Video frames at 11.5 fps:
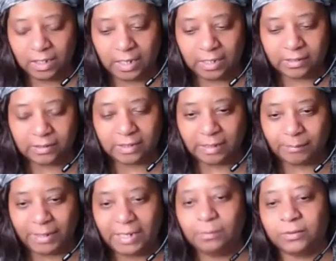and that
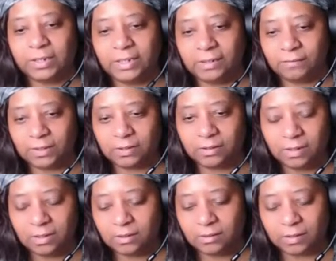I'm able to even
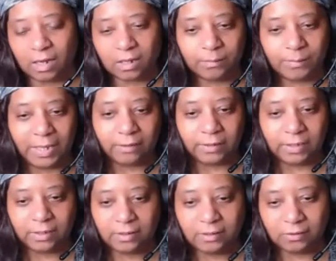talk about
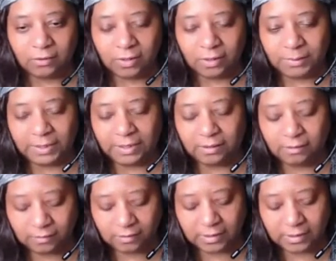it. You know what I mean?